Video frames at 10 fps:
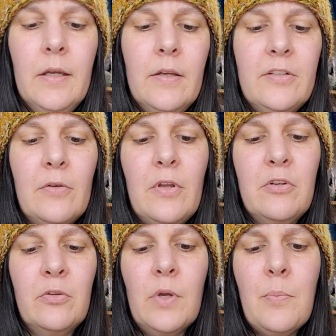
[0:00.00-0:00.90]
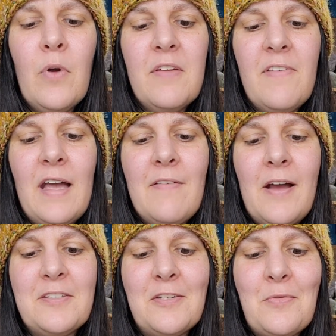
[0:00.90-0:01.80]
So there's 3.5
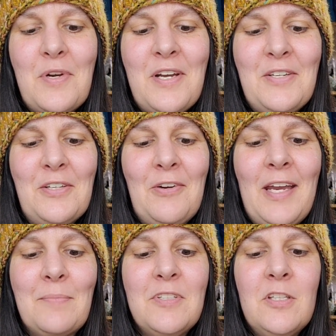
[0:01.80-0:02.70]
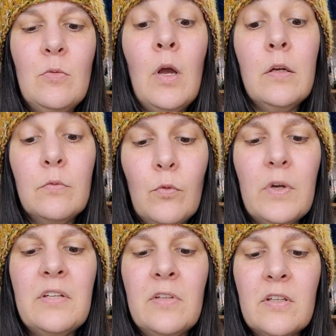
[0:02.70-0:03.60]
ounces, 100 grams,
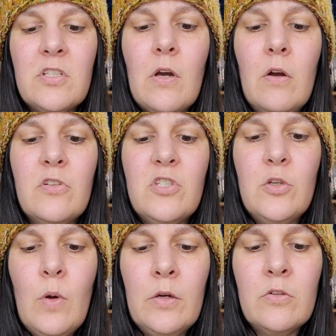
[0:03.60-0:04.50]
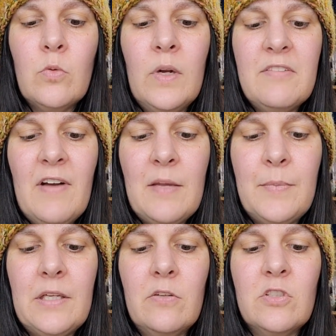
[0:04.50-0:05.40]
246 yards, 225
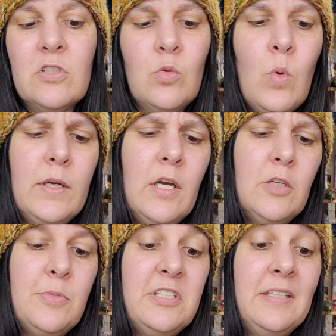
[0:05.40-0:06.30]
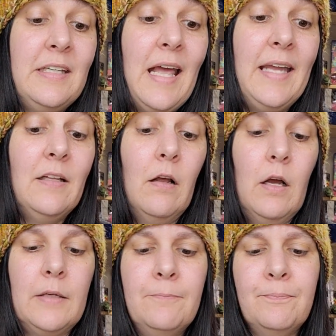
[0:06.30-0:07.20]
meters. It's 100%
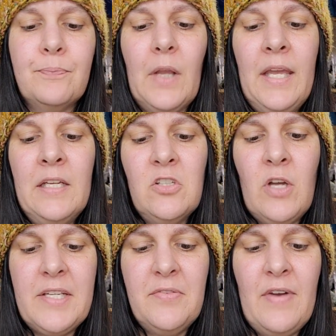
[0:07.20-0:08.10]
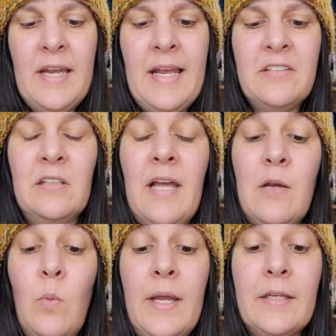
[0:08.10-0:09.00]
nylon and it's classified as a
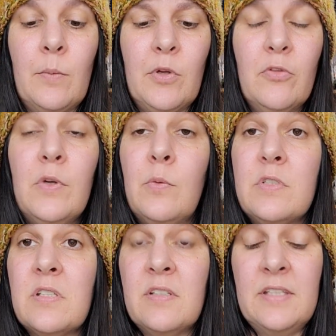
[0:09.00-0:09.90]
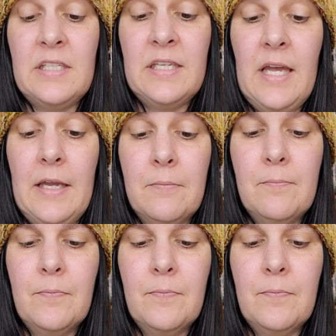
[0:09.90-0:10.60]
lightweight number three, which is a DK.